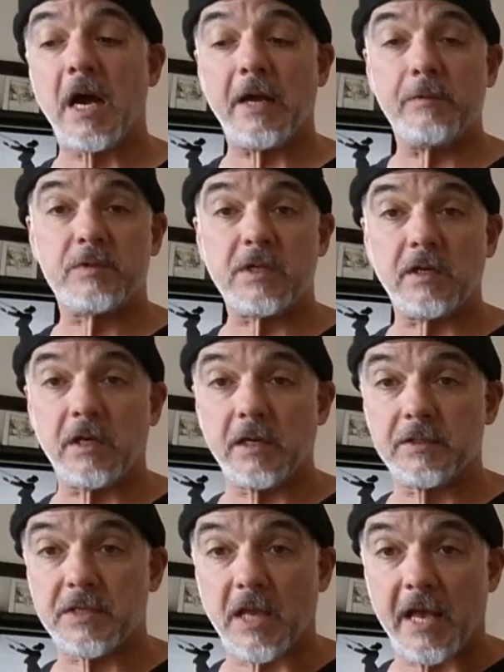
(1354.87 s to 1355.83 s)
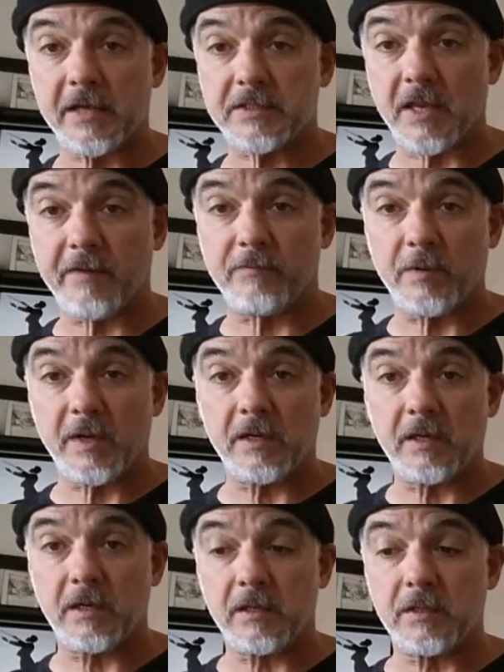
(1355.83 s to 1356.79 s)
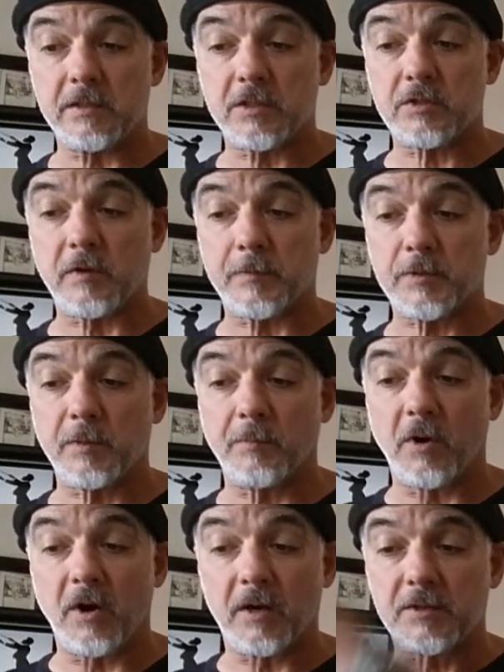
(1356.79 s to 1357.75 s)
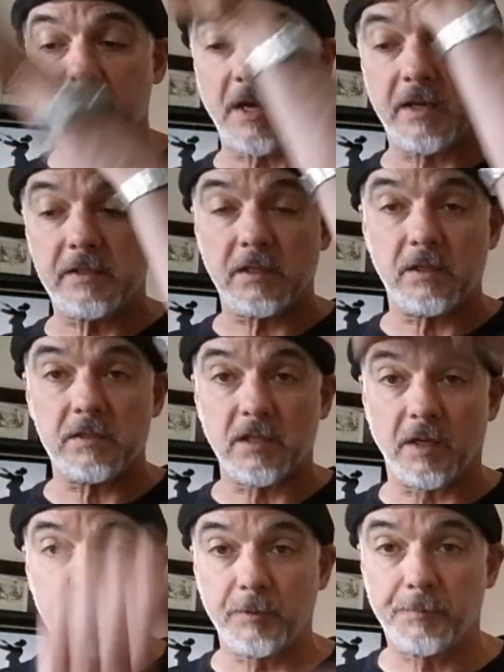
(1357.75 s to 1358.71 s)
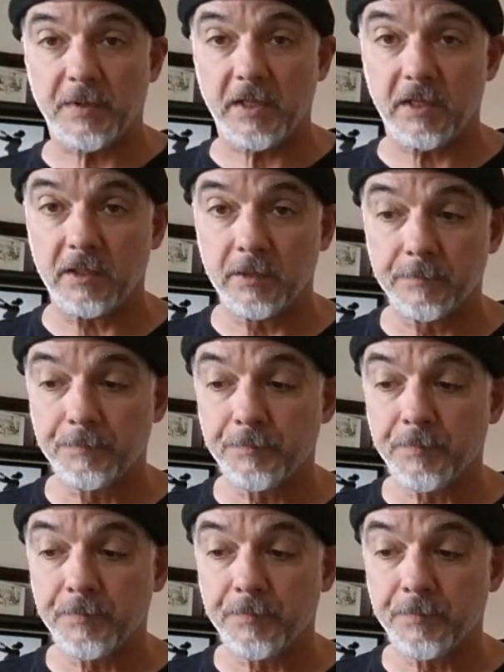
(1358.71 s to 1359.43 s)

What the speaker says: I did it as I've written it in the description box. I did a double P.